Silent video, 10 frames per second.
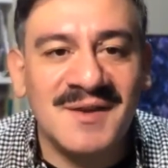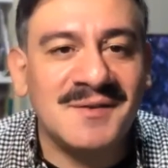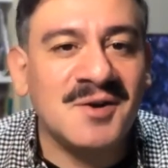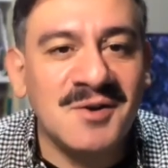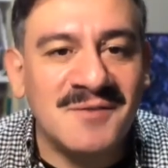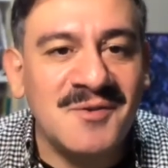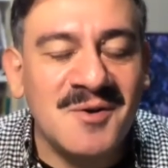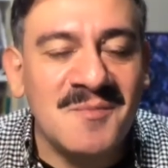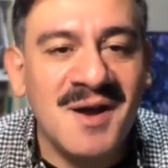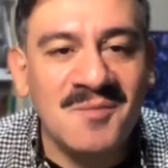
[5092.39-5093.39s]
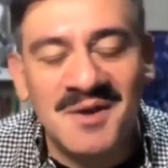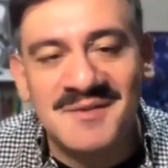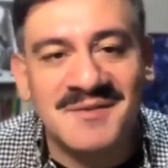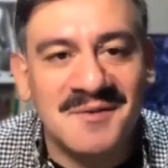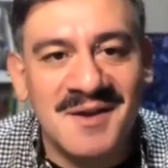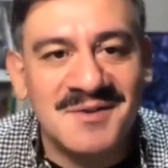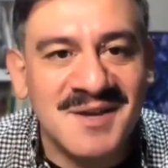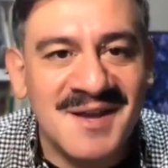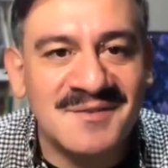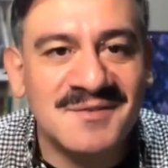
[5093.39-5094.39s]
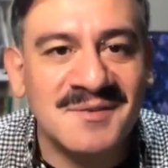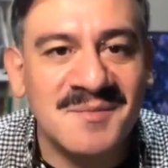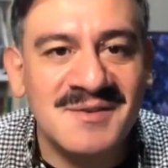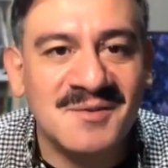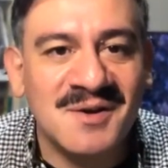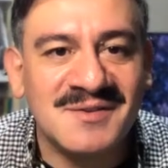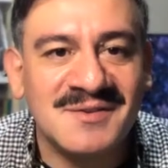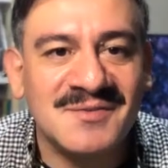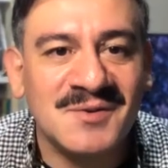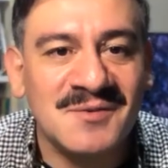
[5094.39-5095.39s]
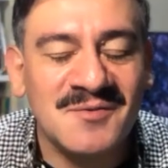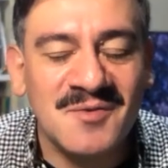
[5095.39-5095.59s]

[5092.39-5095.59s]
And Kurt, if you don't mind, we're going to stick around and try to answer some of these questions for